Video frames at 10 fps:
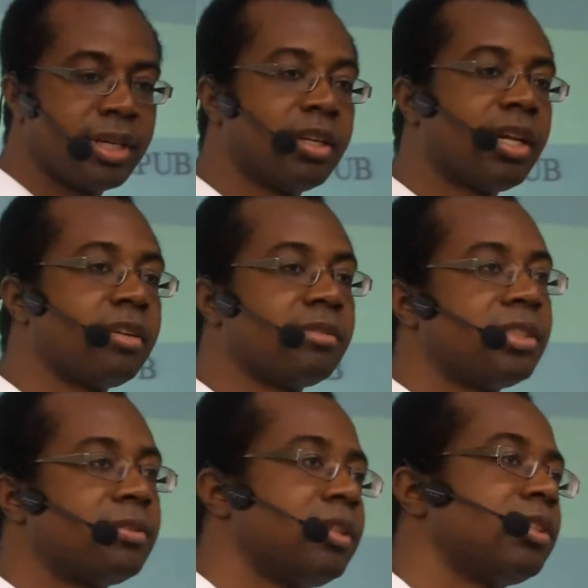And a lot of
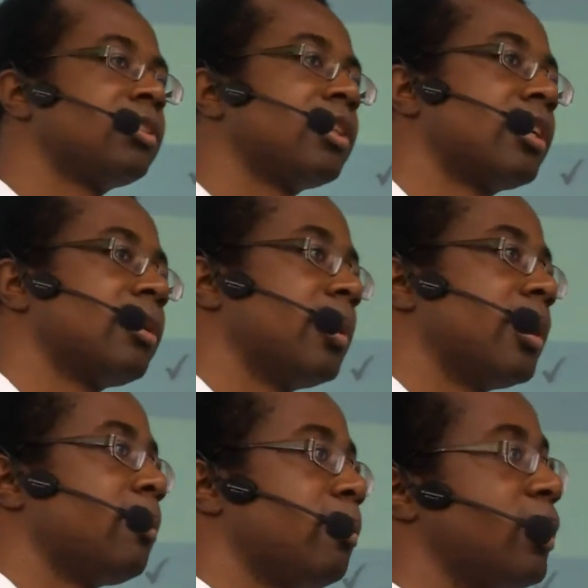these features are
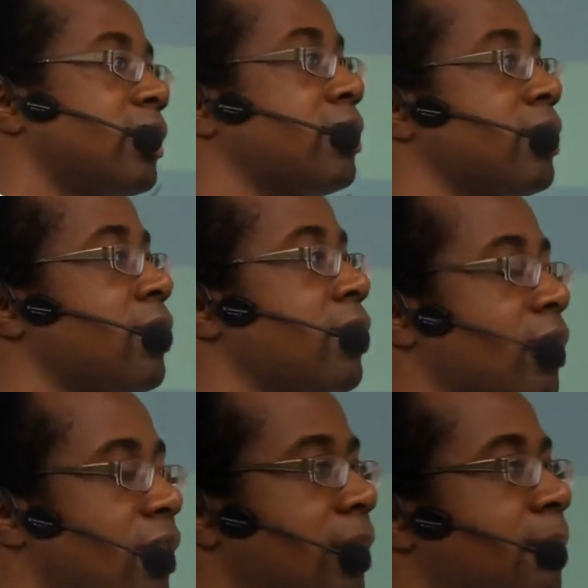coming up in
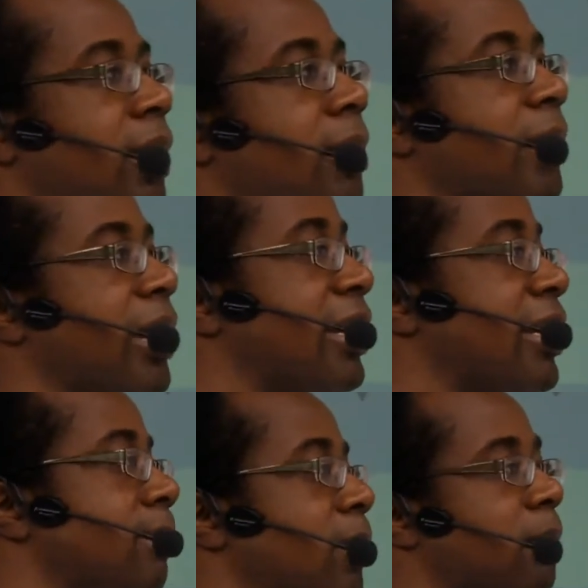
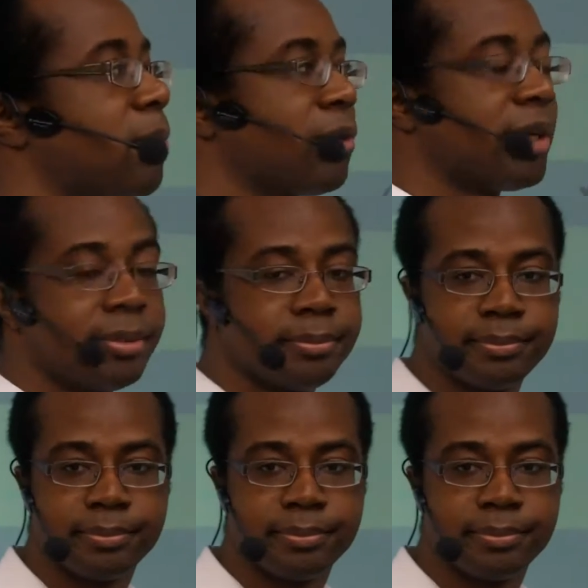EPUB 3.